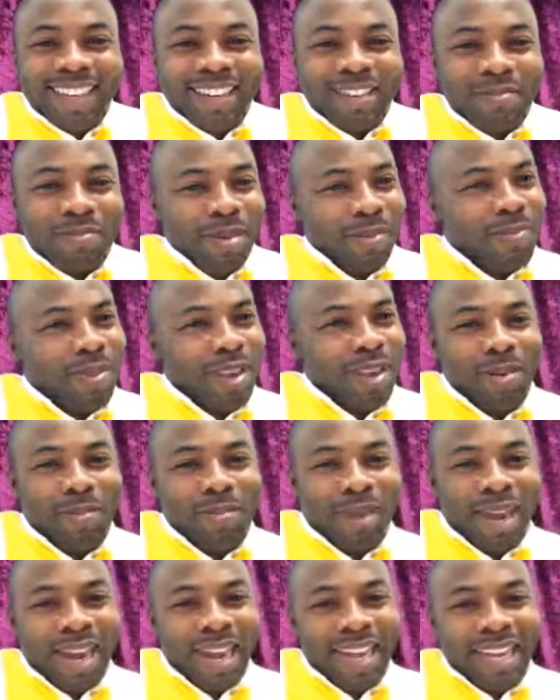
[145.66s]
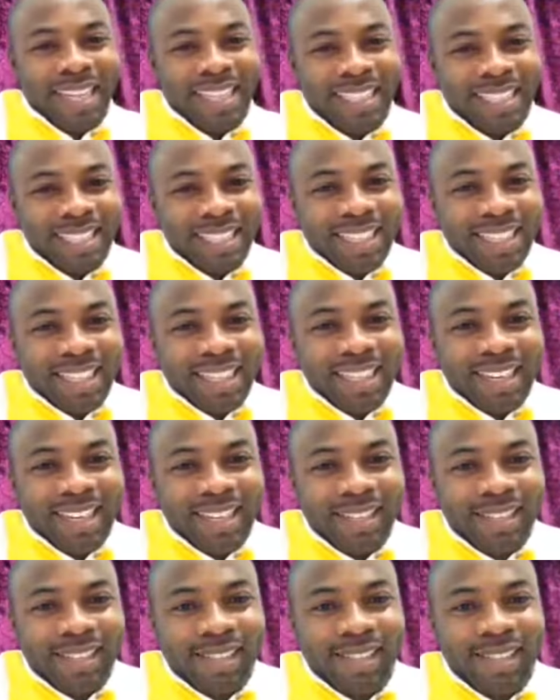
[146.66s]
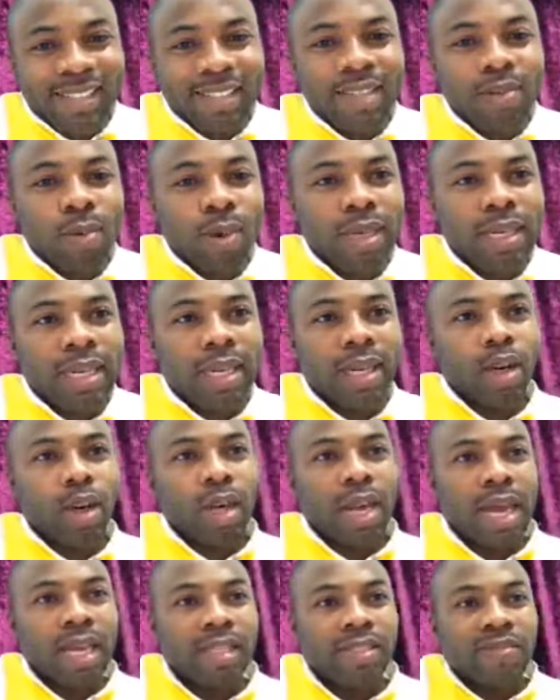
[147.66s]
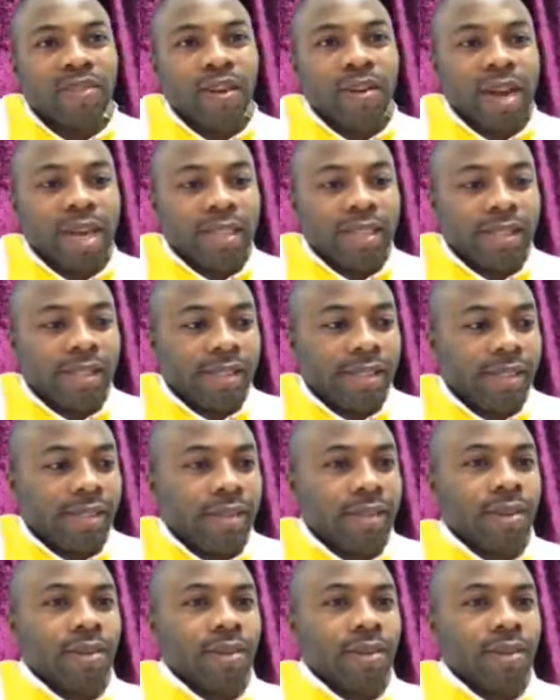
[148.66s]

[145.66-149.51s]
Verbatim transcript: prepare your mind, and let's see what the Lord has for us.